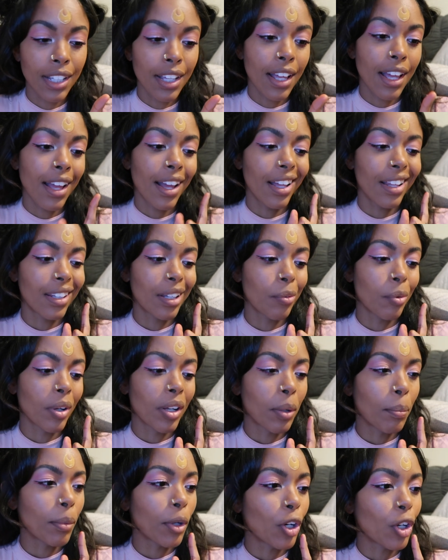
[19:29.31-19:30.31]
and then we're
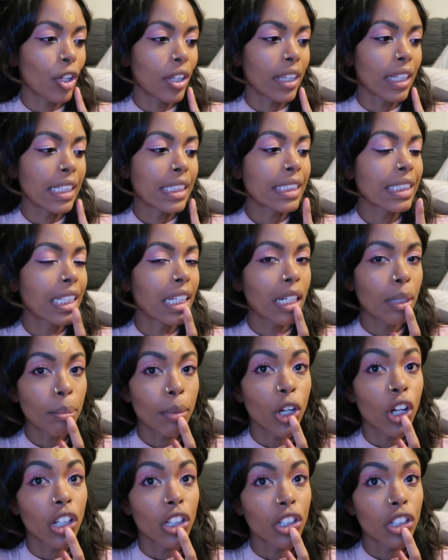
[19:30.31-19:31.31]
gonna put on this
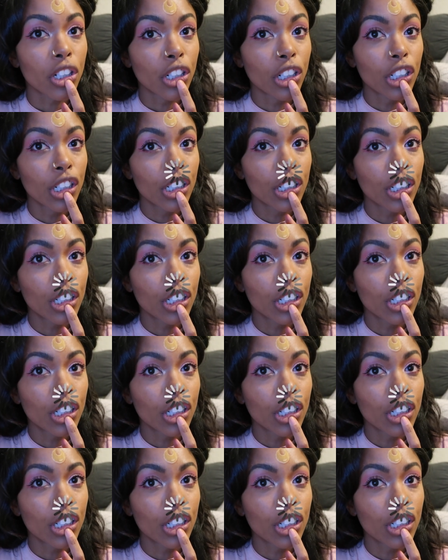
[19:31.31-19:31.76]
lip color.